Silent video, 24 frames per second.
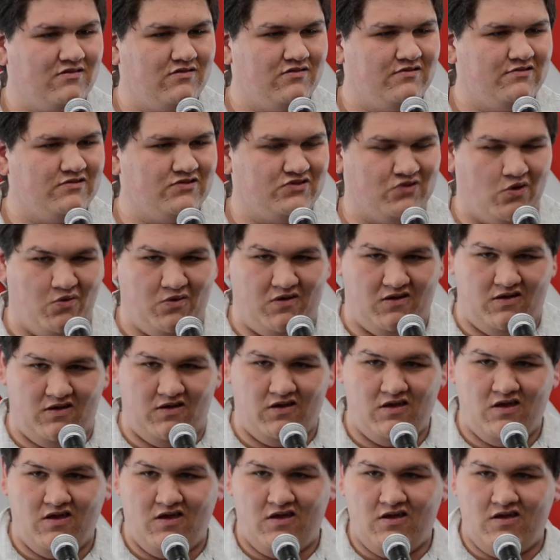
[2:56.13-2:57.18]
So, uh,
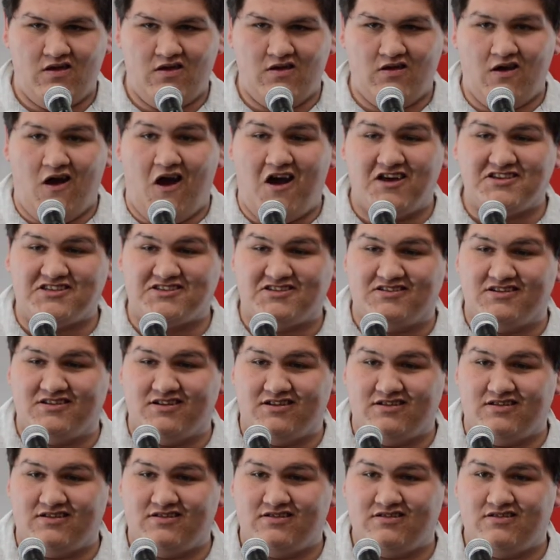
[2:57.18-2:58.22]
Austin,
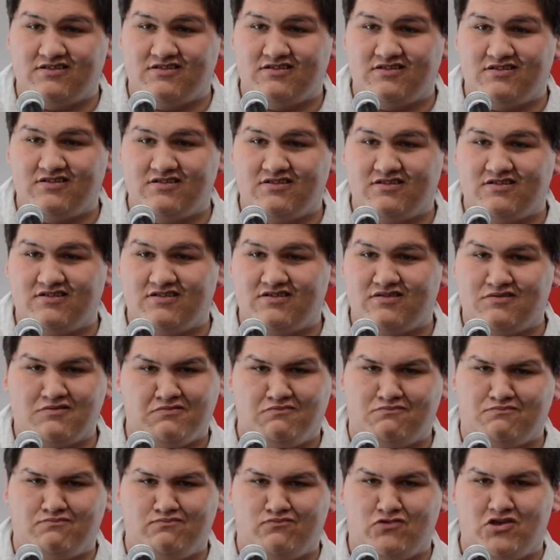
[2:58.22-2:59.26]

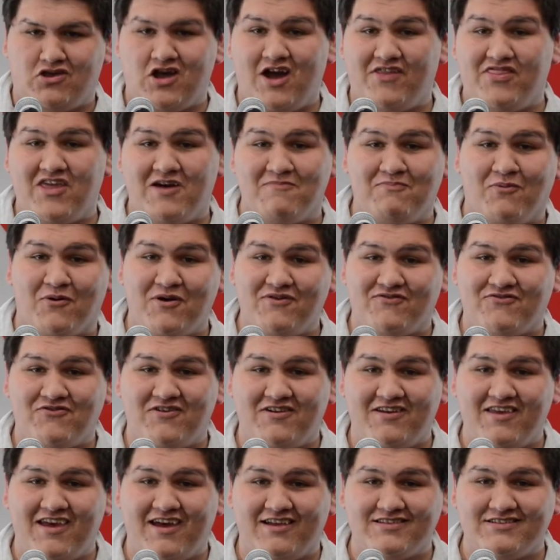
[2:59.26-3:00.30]
you got that boyfriend
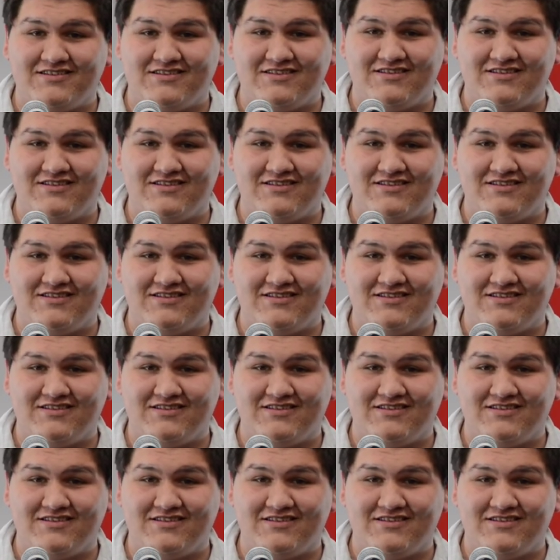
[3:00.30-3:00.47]
yet?